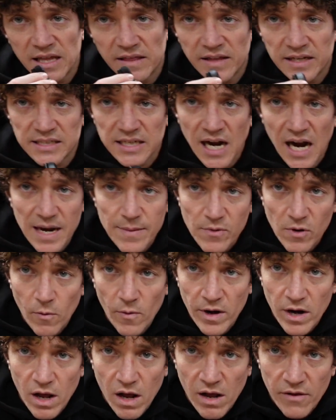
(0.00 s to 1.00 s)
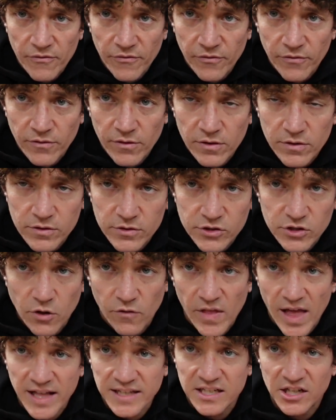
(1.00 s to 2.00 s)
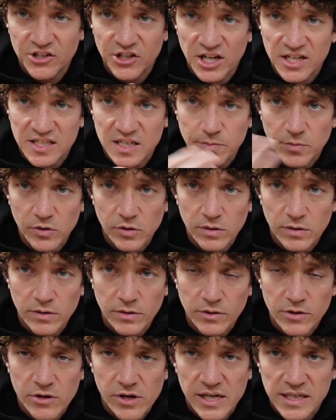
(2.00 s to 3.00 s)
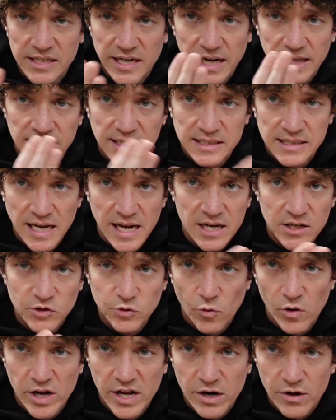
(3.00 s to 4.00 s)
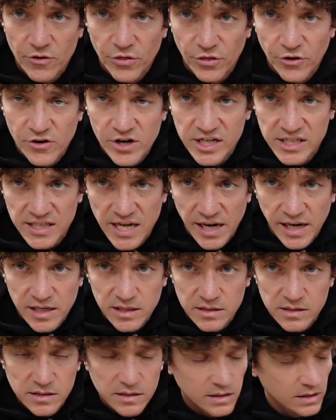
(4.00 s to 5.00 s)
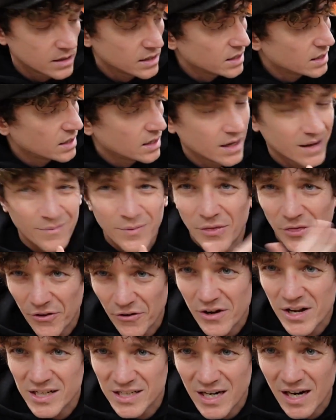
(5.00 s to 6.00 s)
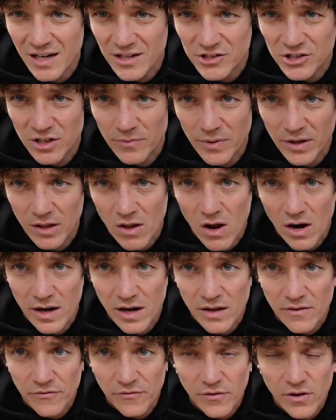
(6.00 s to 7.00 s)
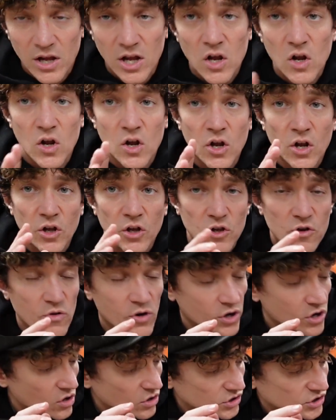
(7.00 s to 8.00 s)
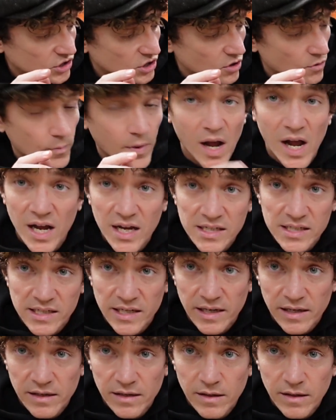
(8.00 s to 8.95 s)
the timer went off, so that's adjustable. You can set it to 10, 20, or 30 seconds, but 30 seconds should be long enough. You can also pause it